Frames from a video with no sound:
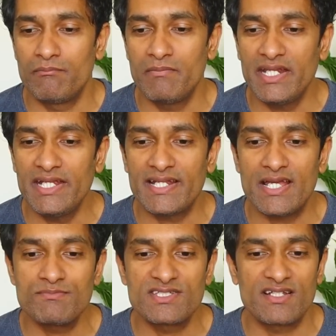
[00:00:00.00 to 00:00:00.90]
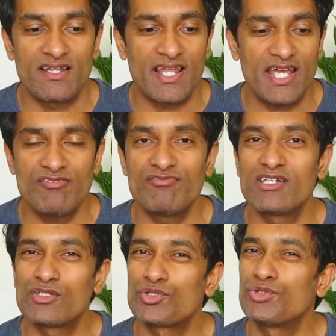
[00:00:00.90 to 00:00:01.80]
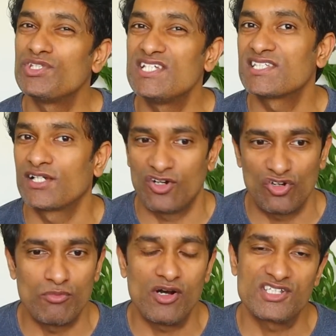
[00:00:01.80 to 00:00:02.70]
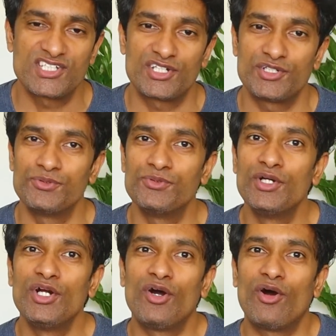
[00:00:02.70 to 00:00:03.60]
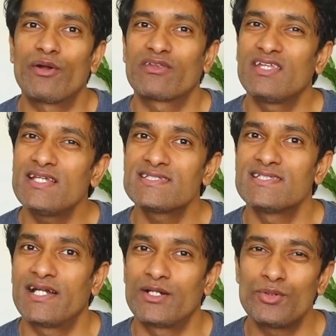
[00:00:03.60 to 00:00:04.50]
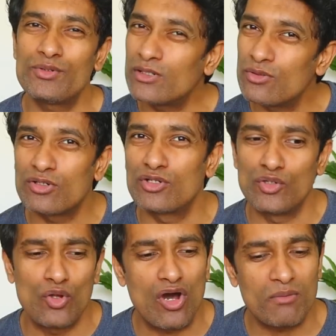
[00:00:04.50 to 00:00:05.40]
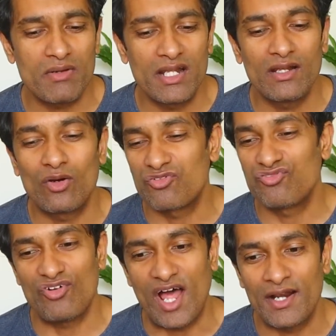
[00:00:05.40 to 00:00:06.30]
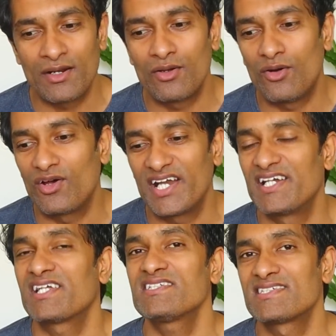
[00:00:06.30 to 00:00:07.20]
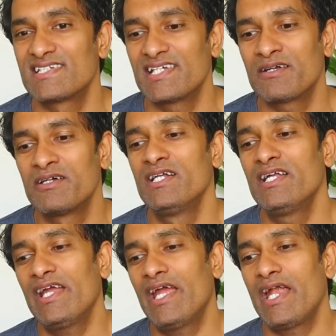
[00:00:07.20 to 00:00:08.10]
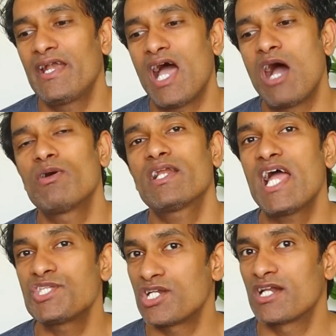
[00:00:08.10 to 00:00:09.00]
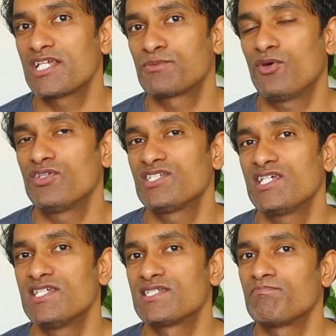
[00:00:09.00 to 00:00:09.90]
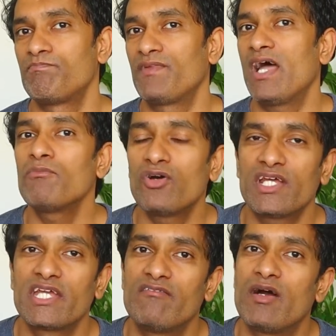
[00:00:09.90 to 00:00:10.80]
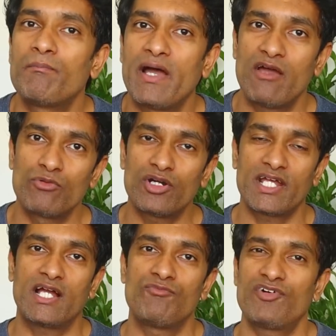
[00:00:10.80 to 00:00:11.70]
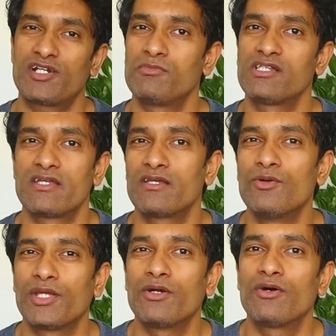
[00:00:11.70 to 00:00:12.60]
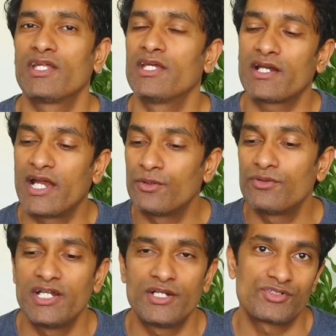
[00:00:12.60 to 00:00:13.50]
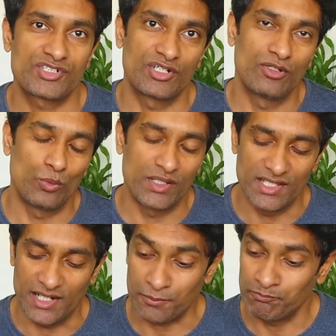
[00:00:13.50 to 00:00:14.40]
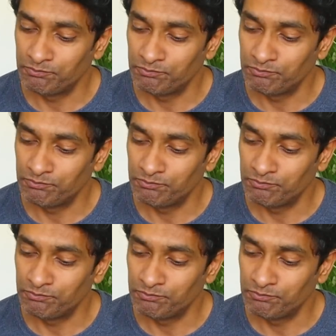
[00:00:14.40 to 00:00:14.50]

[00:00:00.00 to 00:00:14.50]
many times life will throw these curveballs at you or things that don't look normal or fun or interesting. And our natural response is, I'm going to give up. I have got a comfortable thing going on here. I don't need to struggle with that.